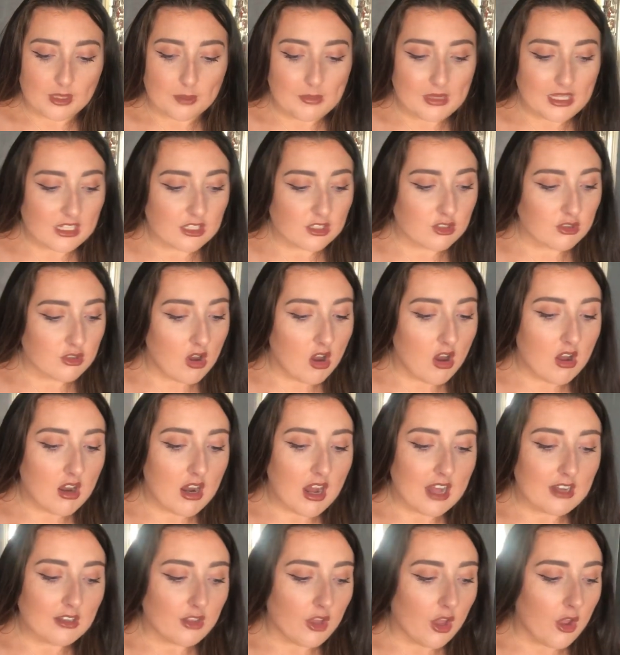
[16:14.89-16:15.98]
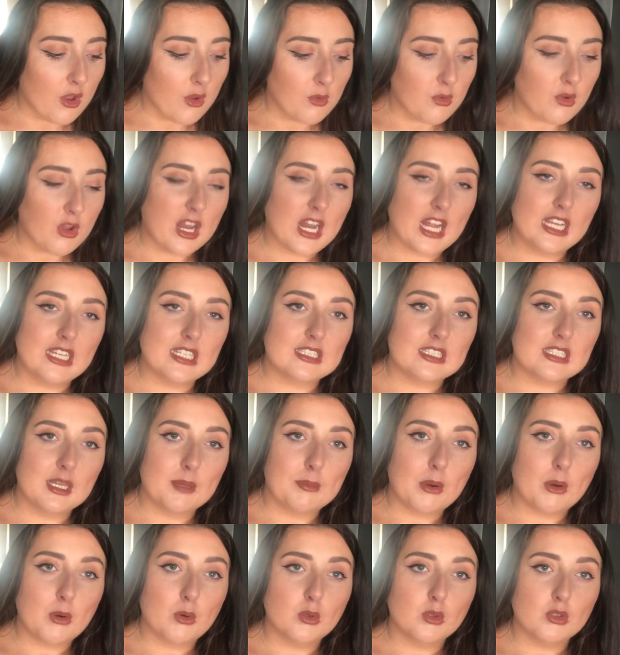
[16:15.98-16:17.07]
I mean, it's not an I'd go crazy
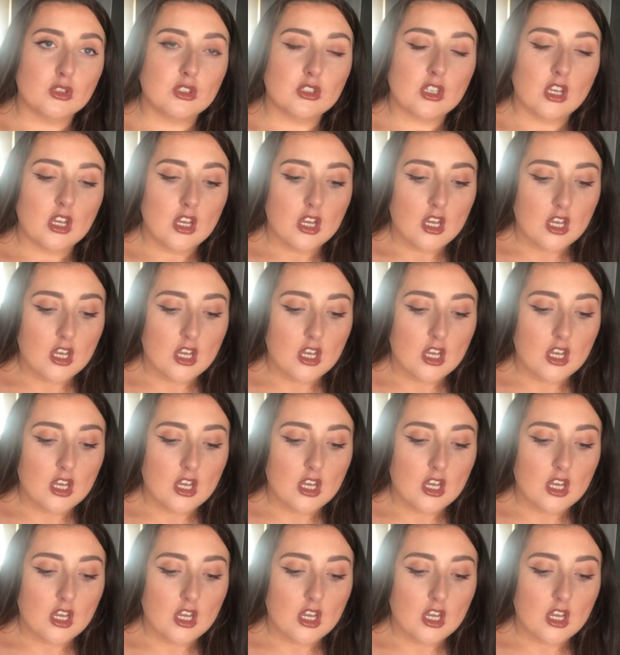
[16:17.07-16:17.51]
about.